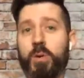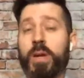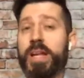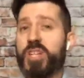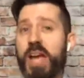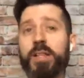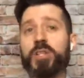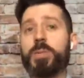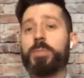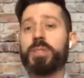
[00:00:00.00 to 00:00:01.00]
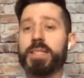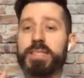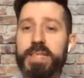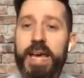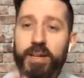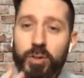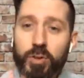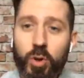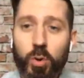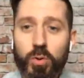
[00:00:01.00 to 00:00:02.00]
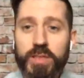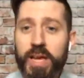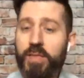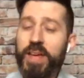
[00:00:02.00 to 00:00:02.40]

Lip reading: when I challenge people to set goals